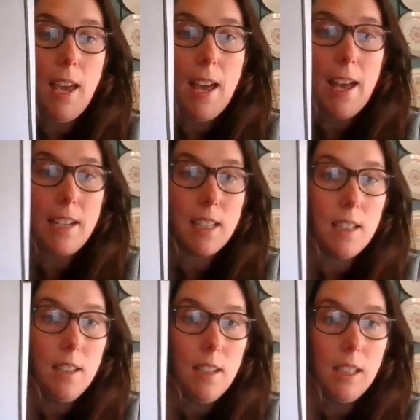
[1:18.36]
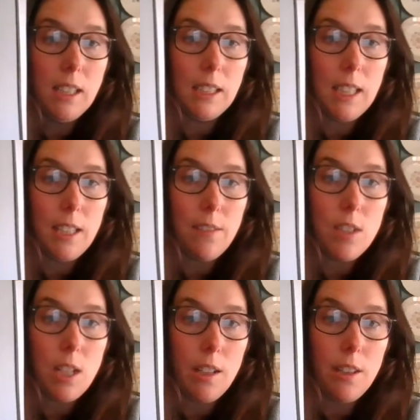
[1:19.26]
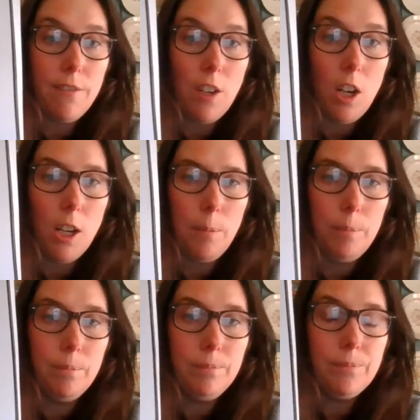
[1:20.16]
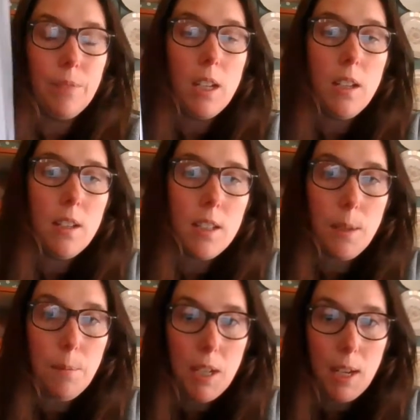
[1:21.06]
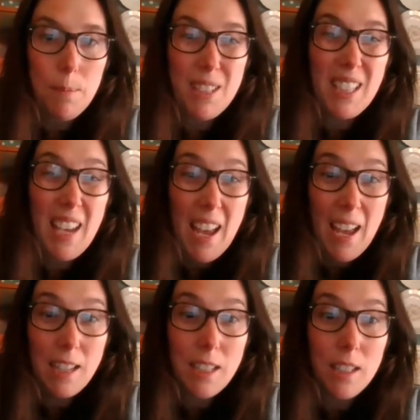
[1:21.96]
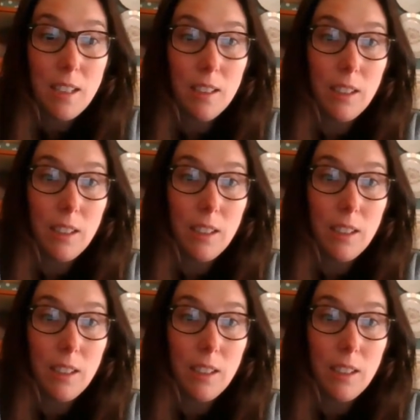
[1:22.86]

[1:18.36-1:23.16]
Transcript: cat lives on the farm. Sometimes cats